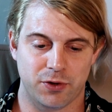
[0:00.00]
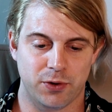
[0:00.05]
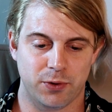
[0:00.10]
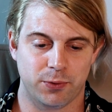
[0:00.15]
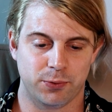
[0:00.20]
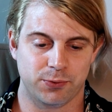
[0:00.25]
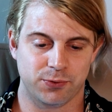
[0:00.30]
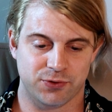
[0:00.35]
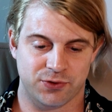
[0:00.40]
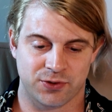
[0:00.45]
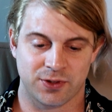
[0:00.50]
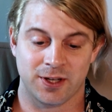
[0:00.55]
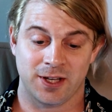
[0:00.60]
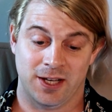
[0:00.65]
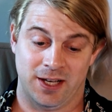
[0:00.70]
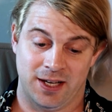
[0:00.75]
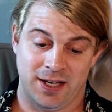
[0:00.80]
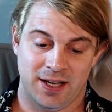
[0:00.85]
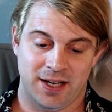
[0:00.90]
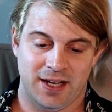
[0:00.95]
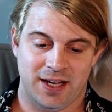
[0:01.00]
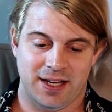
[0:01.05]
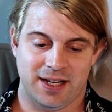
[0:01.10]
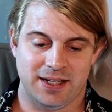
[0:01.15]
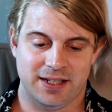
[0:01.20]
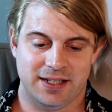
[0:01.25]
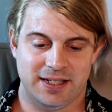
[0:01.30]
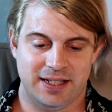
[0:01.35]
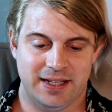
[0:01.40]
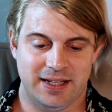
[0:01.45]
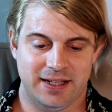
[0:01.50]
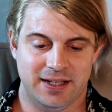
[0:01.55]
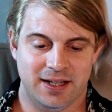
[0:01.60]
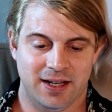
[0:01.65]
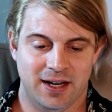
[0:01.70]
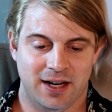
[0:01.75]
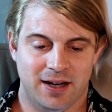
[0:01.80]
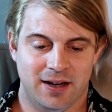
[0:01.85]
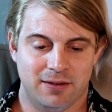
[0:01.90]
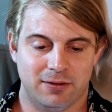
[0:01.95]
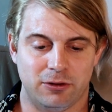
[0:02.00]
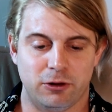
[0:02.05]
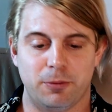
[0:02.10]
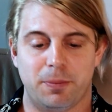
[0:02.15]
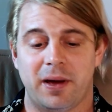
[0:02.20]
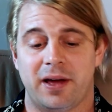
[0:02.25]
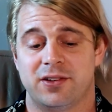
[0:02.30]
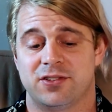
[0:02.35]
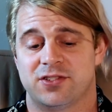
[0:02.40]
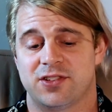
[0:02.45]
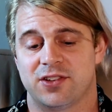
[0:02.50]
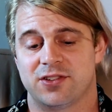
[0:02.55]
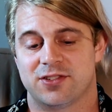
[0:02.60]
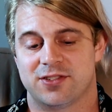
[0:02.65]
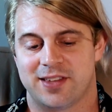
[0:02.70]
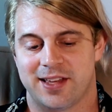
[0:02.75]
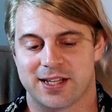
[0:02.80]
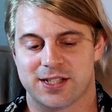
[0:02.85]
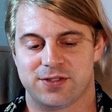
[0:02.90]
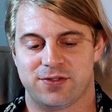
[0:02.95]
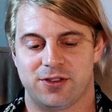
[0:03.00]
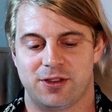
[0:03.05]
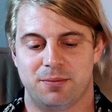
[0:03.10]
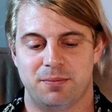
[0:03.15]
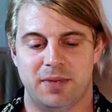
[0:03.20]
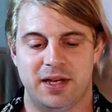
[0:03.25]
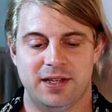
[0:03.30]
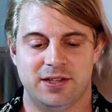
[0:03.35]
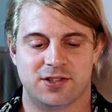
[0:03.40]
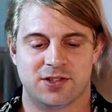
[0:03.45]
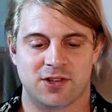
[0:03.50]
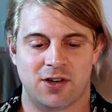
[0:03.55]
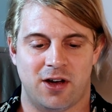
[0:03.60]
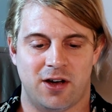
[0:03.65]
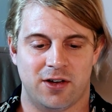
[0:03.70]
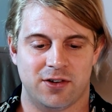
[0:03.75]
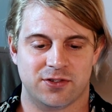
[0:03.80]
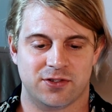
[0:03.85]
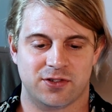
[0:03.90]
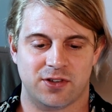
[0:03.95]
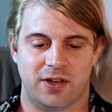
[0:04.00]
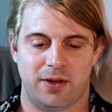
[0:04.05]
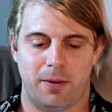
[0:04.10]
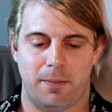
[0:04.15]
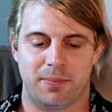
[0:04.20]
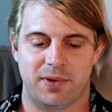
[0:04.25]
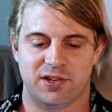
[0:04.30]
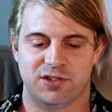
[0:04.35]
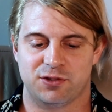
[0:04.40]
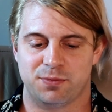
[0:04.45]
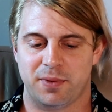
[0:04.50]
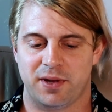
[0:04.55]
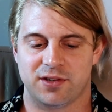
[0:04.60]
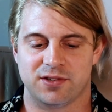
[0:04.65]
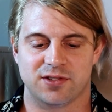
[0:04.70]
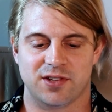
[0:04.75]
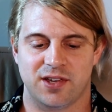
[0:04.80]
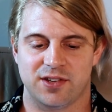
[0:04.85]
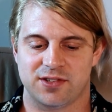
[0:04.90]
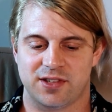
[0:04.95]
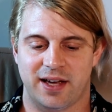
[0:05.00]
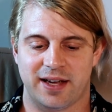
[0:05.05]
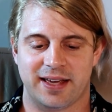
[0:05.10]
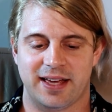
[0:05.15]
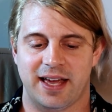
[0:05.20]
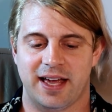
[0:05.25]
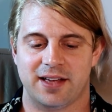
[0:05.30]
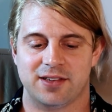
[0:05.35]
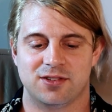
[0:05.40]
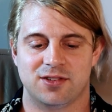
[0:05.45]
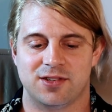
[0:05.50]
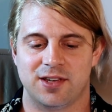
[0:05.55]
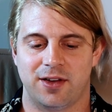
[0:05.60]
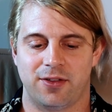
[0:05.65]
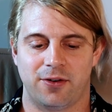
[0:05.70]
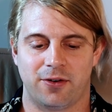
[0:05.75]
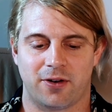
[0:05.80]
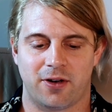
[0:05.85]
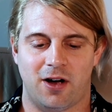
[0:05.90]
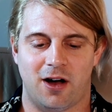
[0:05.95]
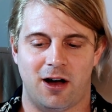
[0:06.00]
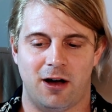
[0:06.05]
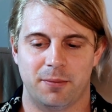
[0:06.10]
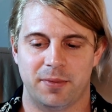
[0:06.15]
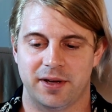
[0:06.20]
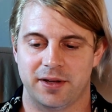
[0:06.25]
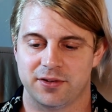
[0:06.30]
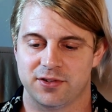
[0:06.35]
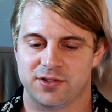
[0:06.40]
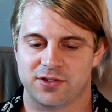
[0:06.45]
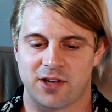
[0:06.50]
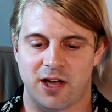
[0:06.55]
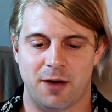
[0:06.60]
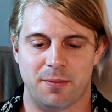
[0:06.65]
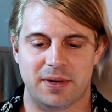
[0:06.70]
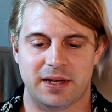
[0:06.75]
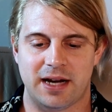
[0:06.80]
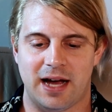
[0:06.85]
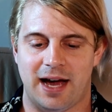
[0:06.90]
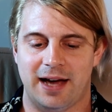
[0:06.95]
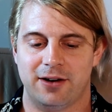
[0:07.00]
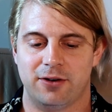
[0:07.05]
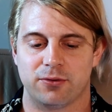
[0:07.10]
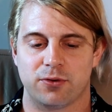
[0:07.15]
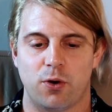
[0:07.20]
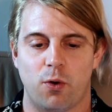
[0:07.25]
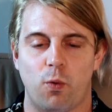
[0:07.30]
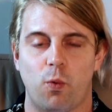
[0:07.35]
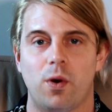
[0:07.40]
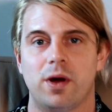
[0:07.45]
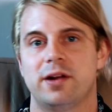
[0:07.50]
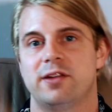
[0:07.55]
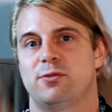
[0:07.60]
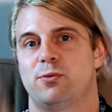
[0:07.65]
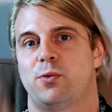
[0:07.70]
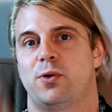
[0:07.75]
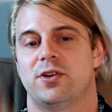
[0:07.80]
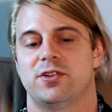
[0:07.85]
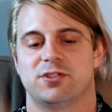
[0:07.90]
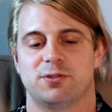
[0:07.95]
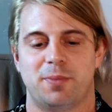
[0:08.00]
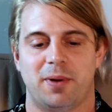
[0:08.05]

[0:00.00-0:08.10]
news. Indeed. Lupe says, thanks for the meat sauce. Meat sauce. Abyssman says, I can't see other comments. I mean, I don't know what it was